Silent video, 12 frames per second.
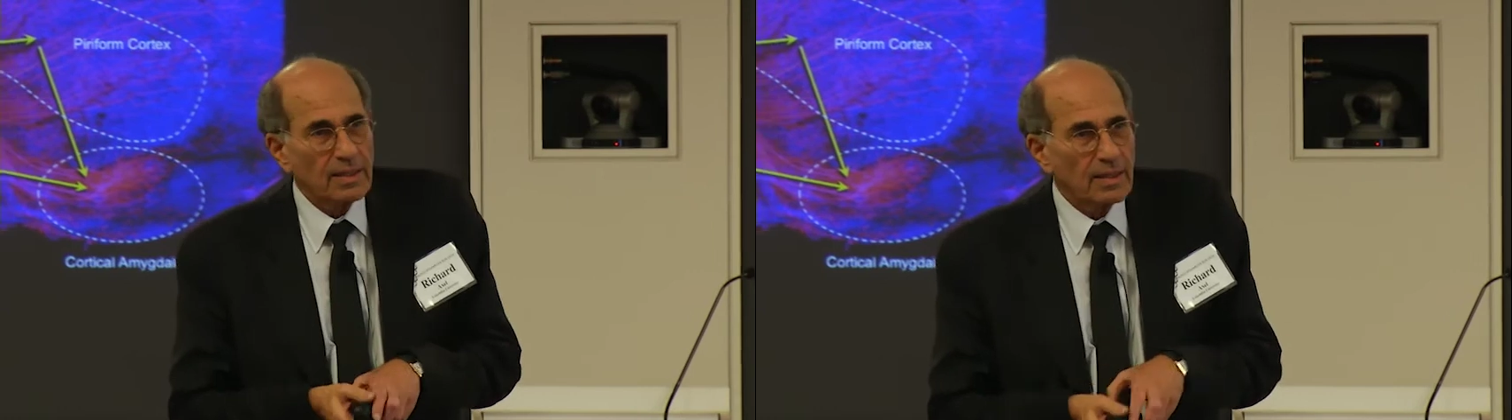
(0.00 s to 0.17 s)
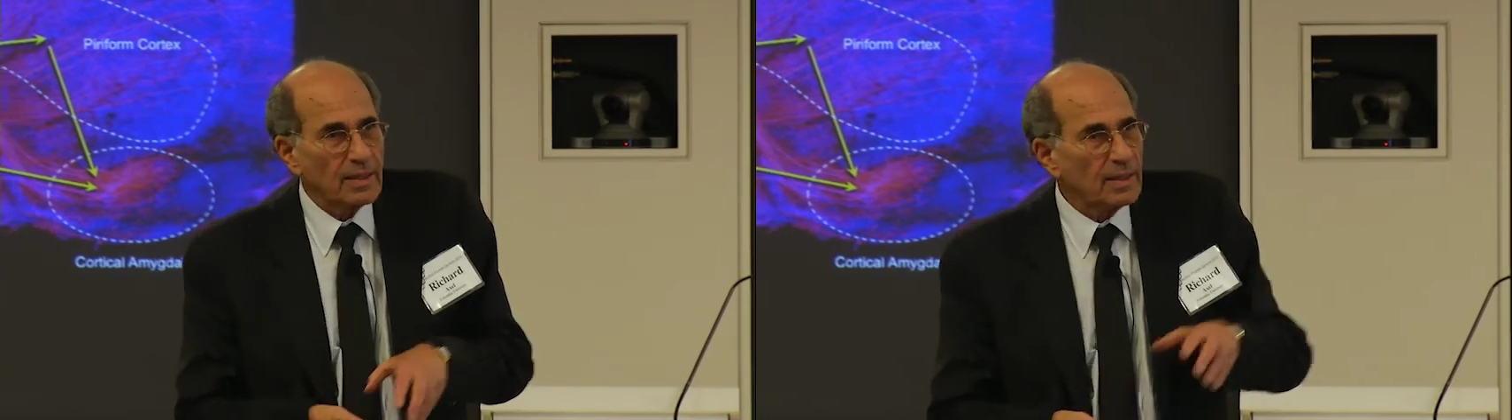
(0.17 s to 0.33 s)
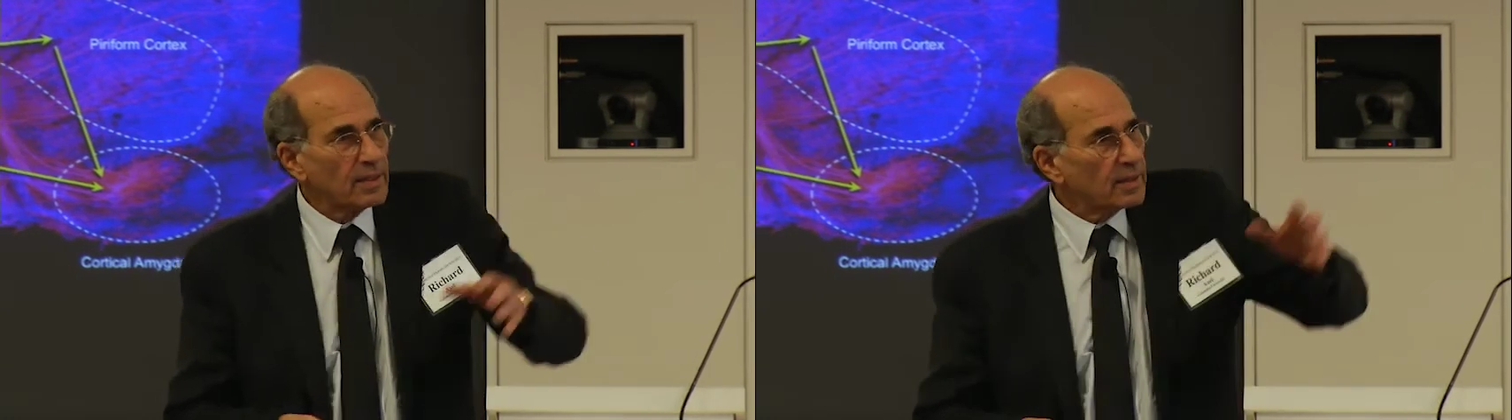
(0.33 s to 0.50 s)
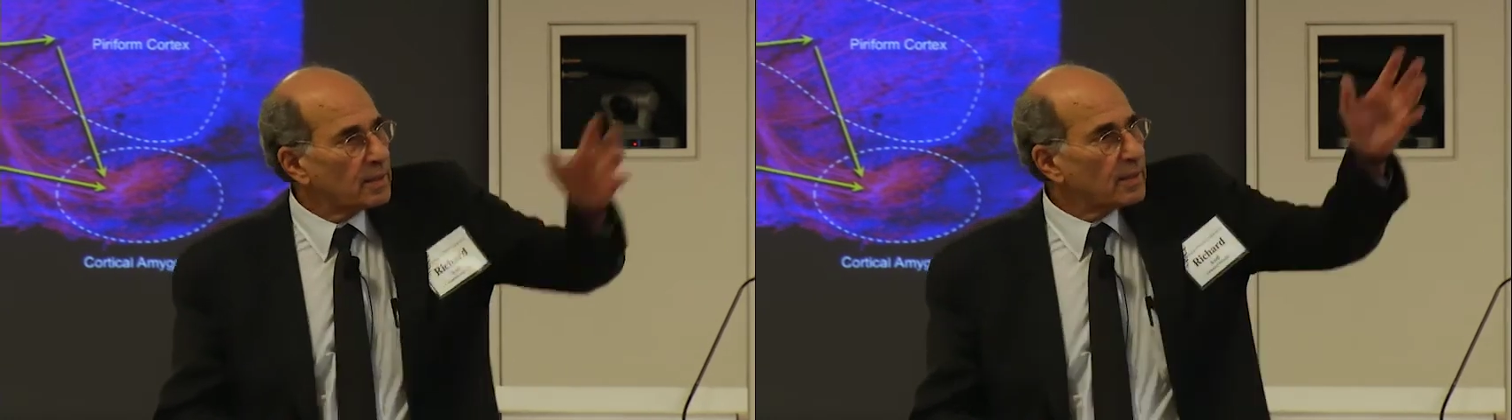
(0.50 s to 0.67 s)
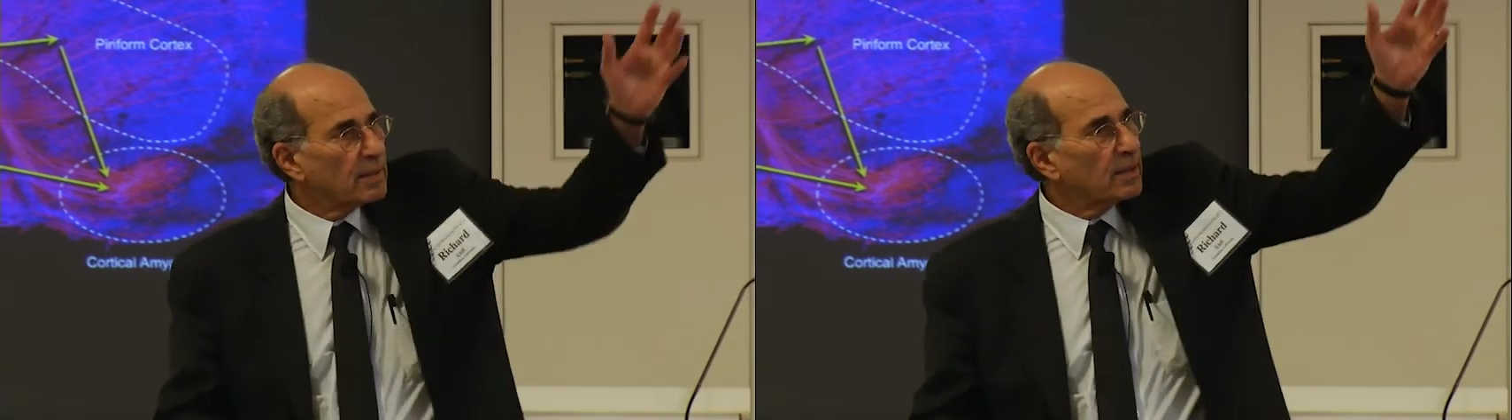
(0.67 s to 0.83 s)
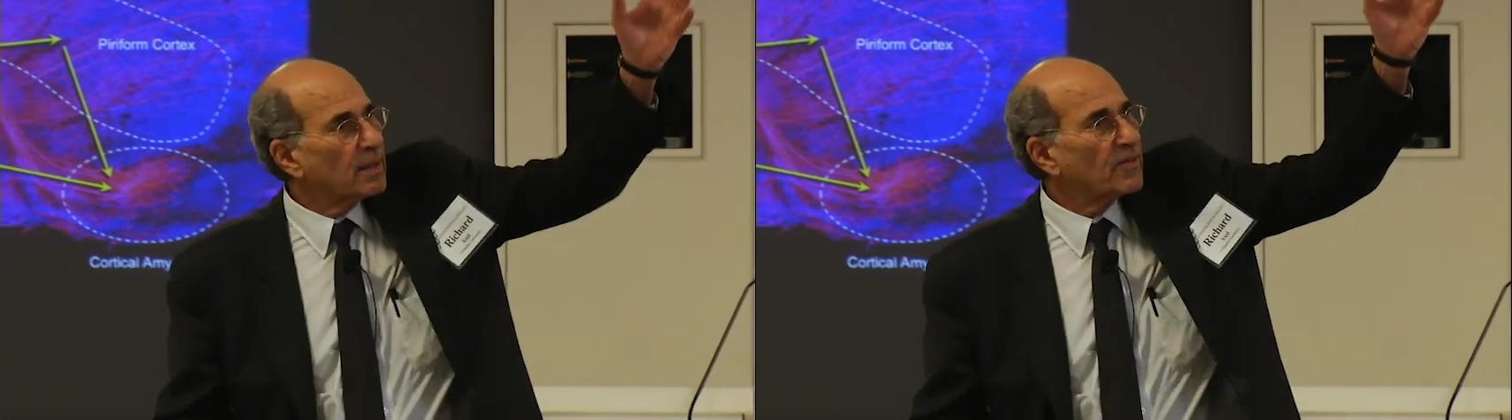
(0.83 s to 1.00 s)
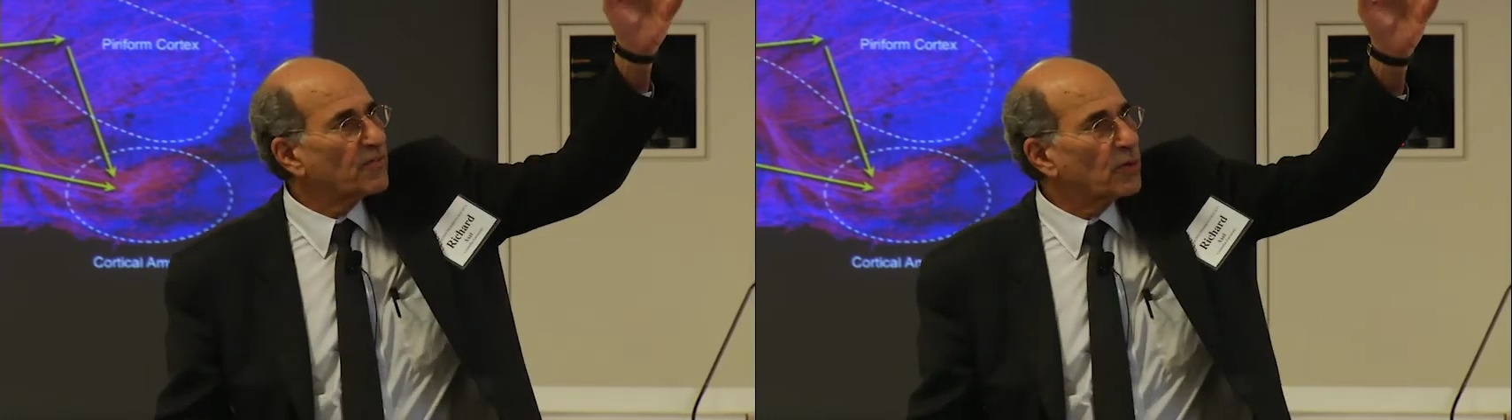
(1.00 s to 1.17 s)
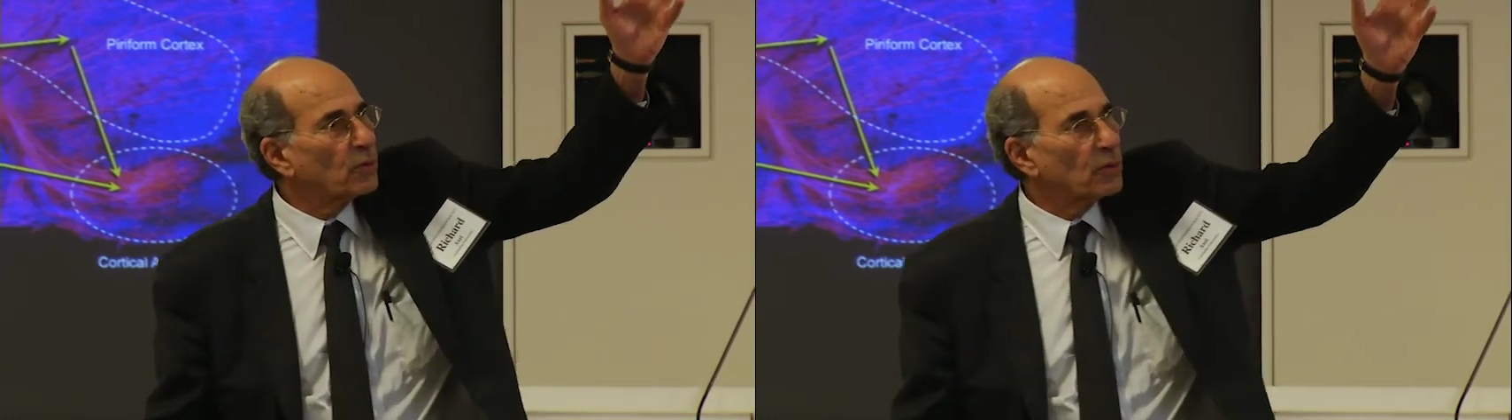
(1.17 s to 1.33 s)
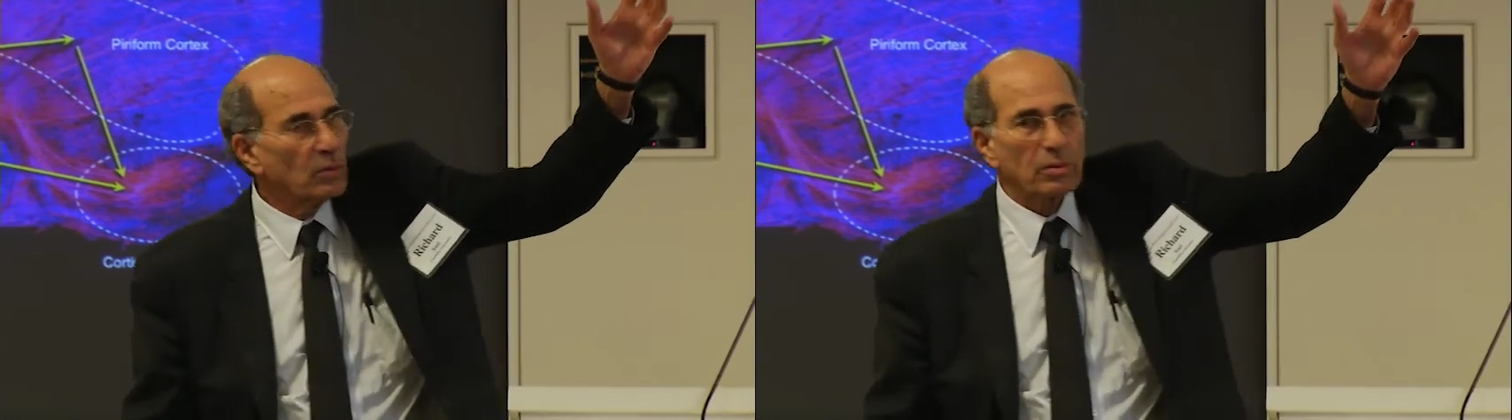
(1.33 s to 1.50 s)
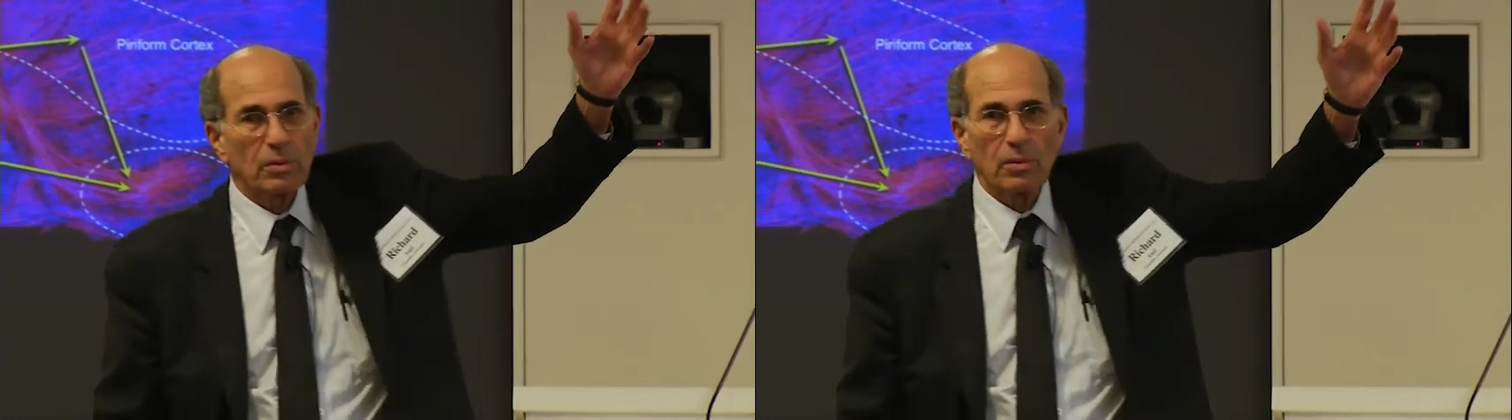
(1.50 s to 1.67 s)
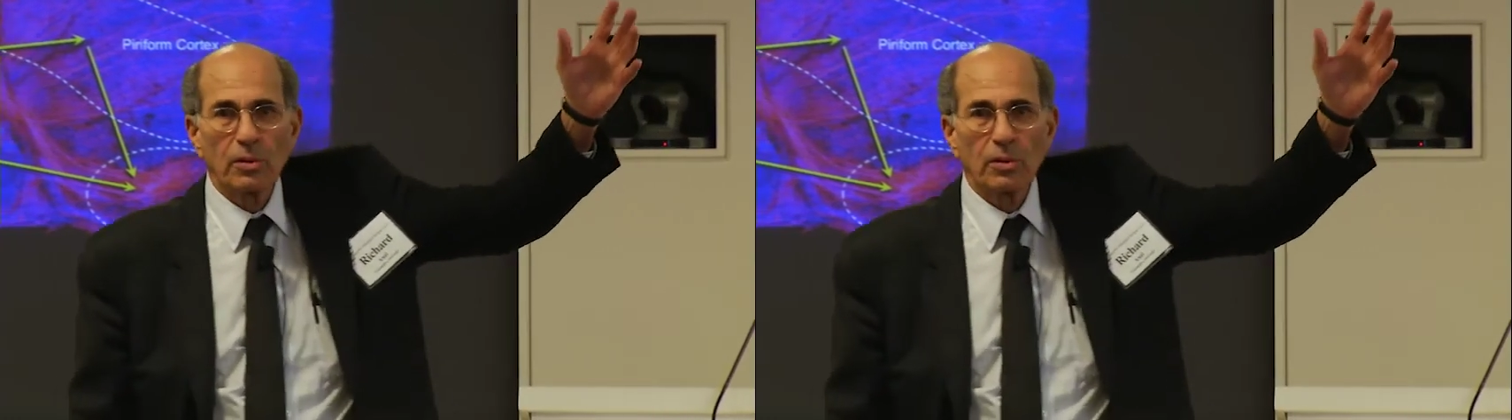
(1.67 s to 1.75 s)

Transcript: uh, if you